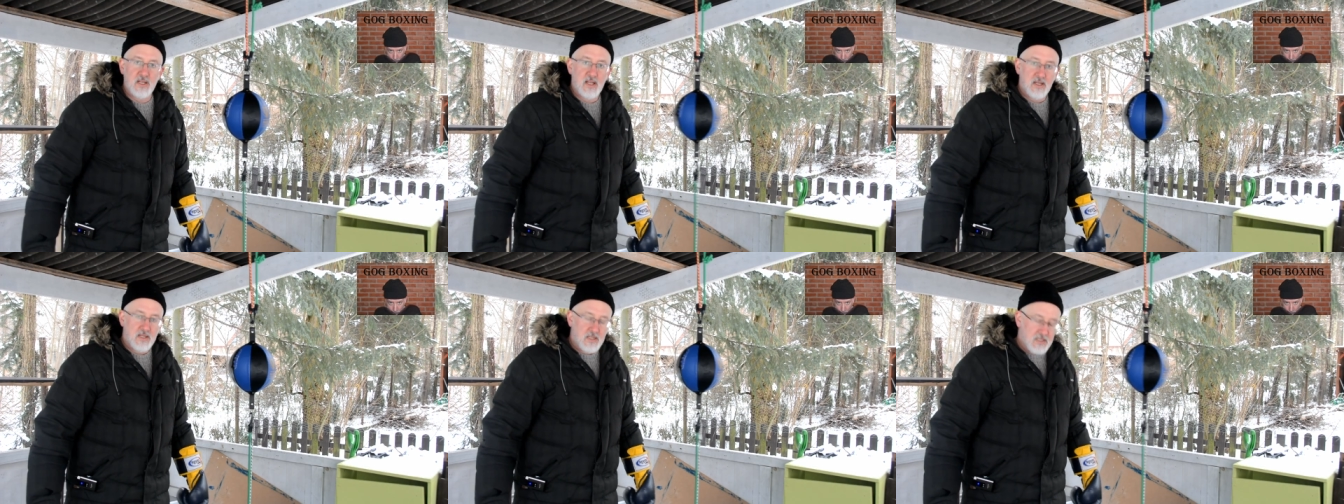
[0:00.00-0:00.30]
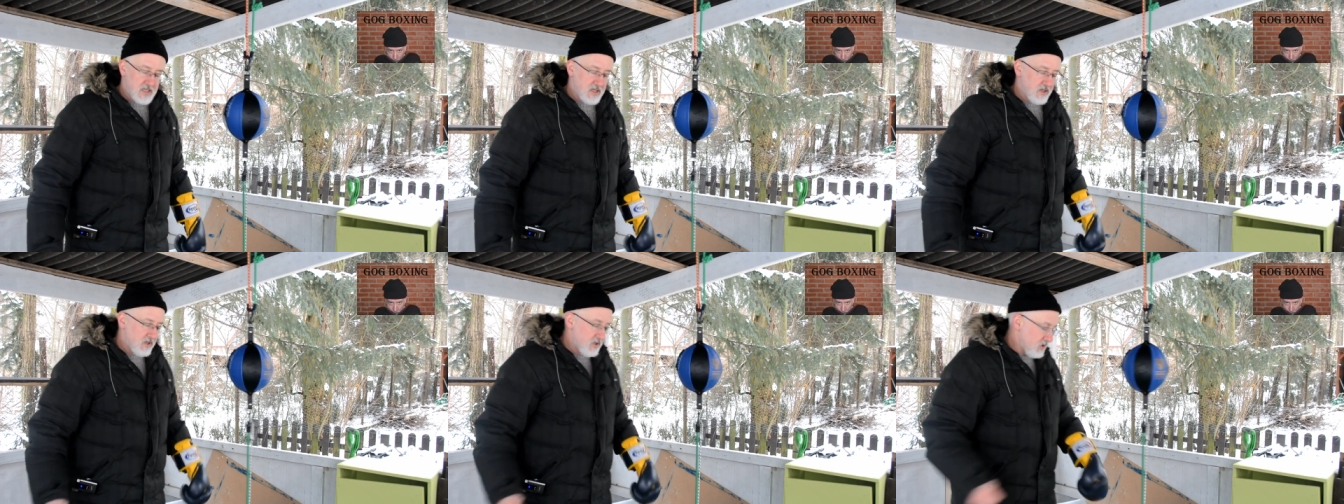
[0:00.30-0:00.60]
Now, to
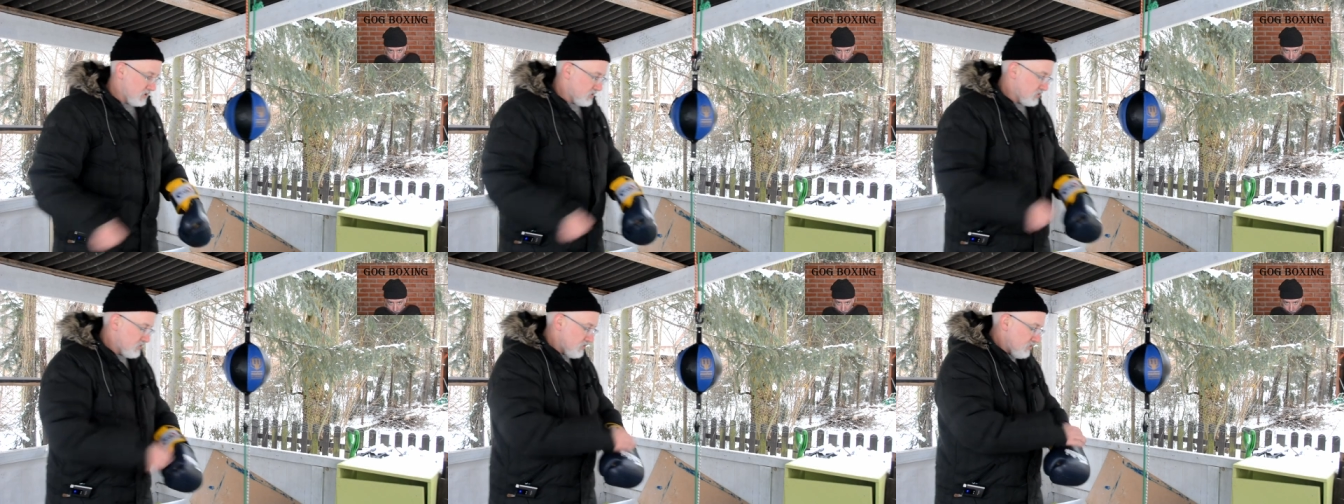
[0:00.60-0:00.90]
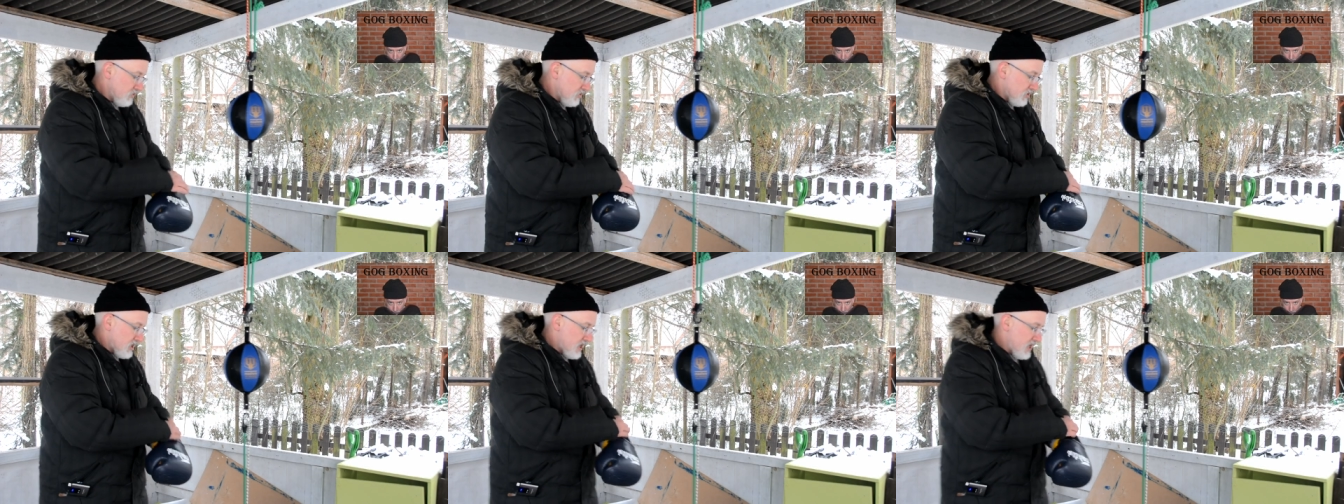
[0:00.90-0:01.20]
tell you the
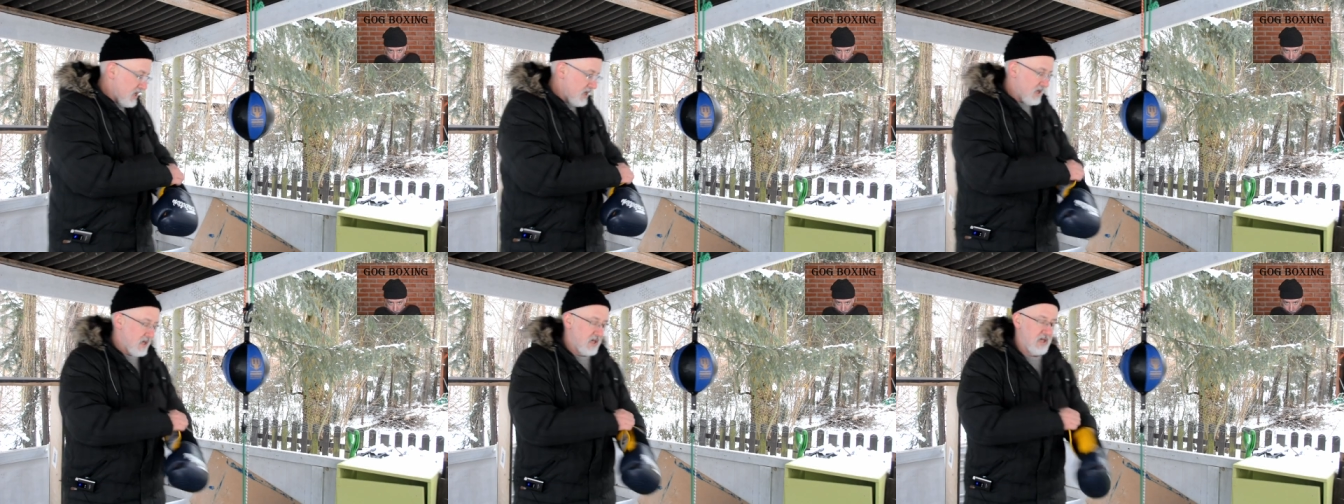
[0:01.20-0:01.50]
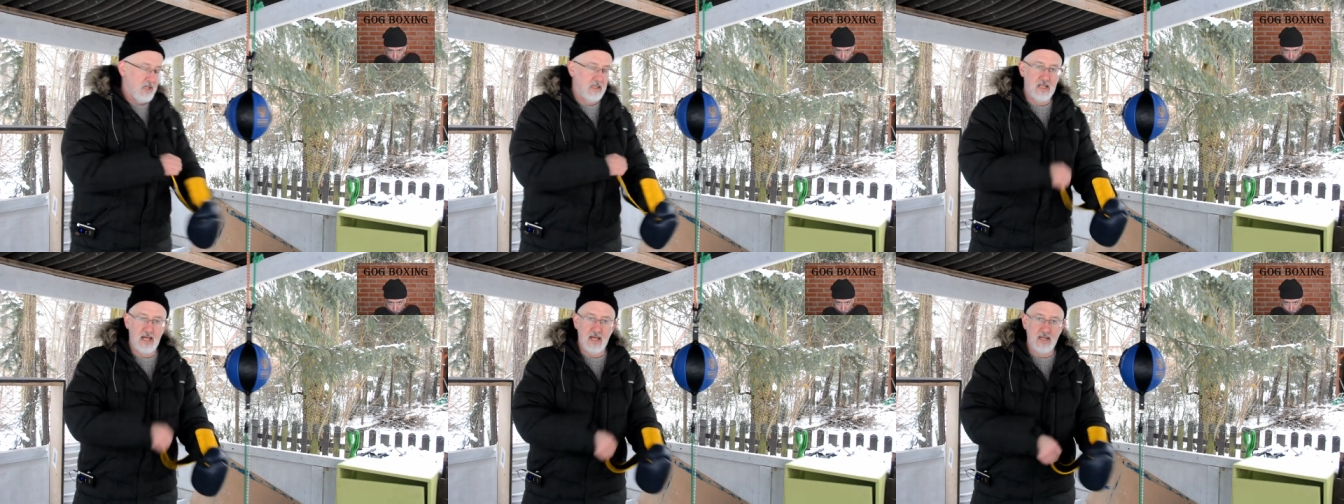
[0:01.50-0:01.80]
truth,
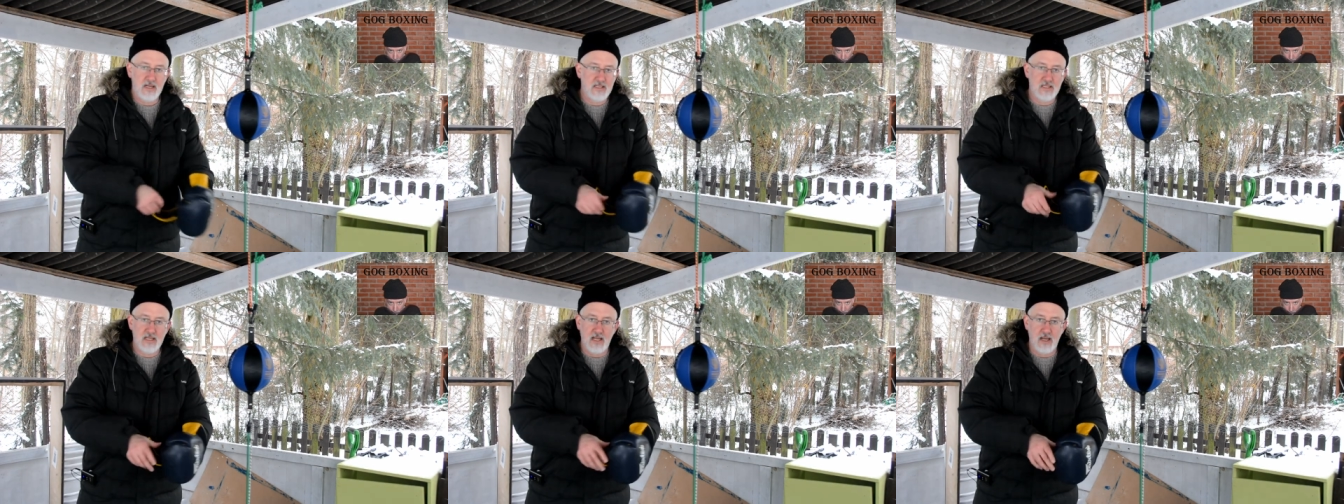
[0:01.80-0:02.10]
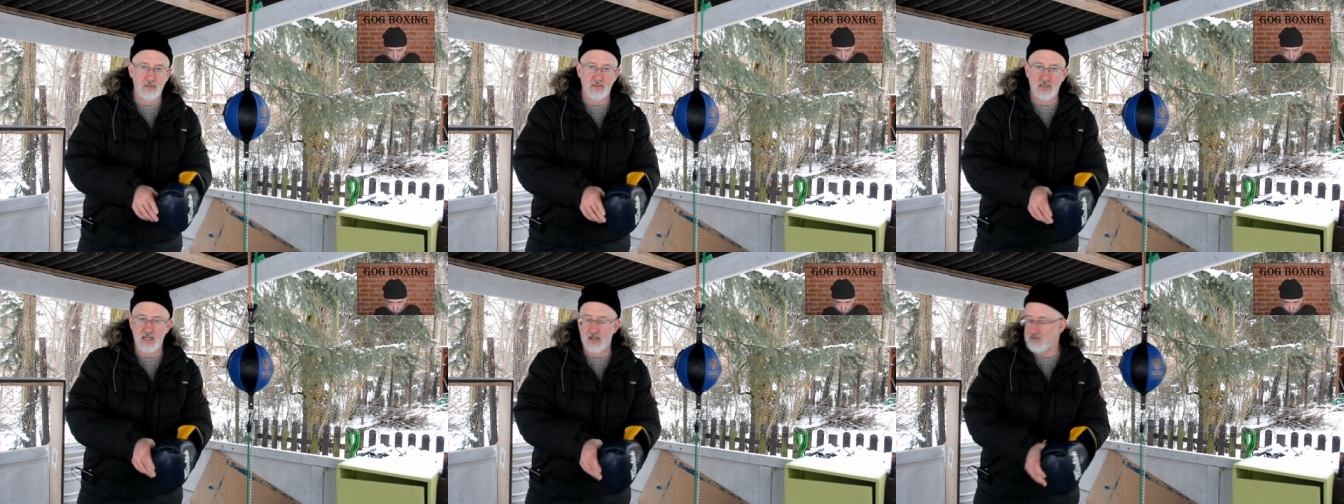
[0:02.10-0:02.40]
a lot of
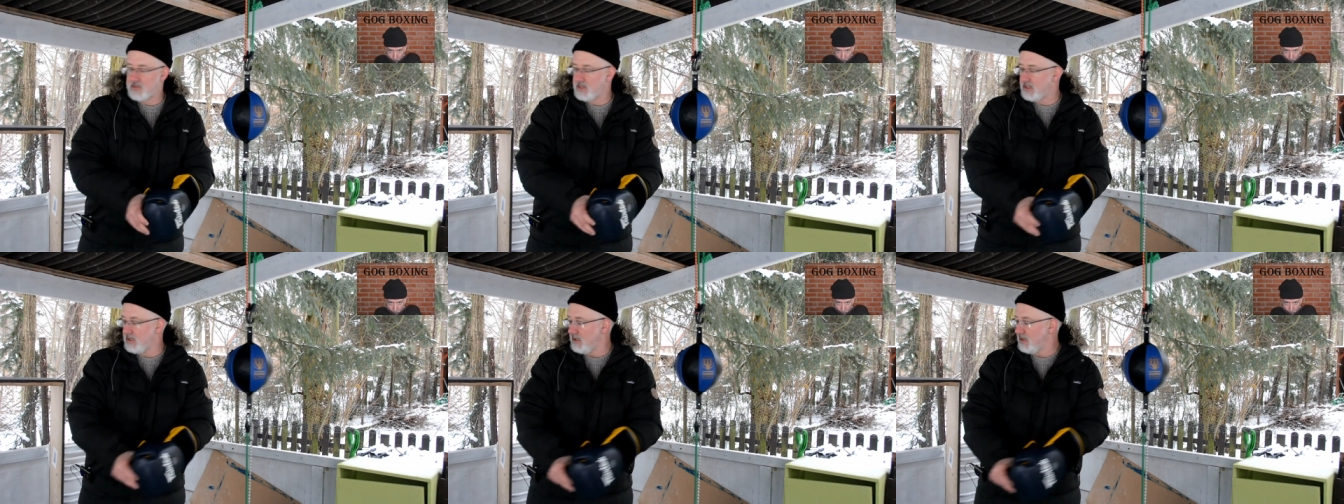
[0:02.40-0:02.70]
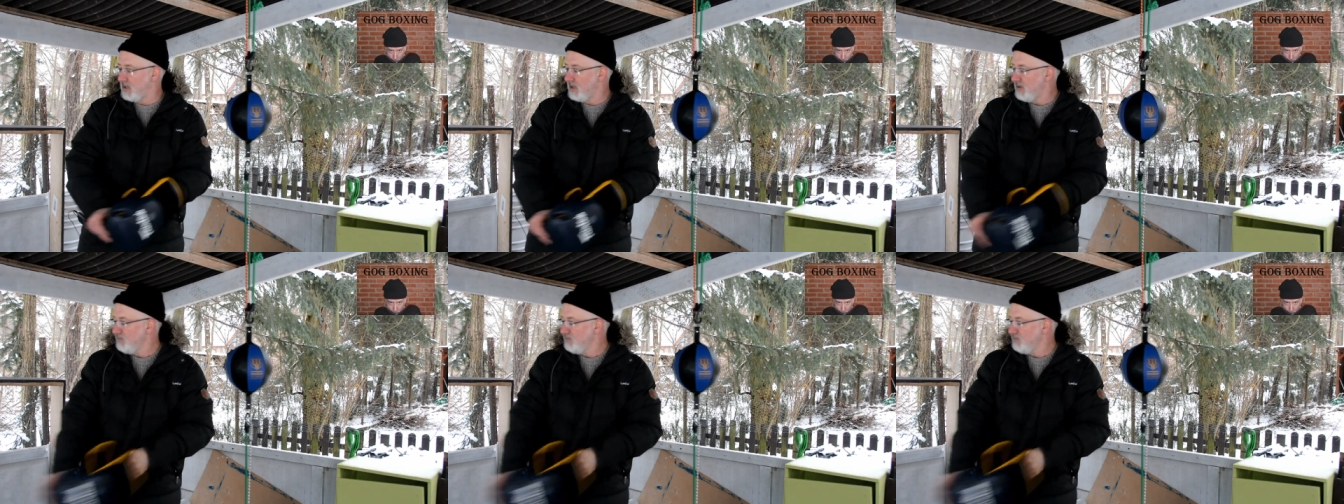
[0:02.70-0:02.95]
times I've seen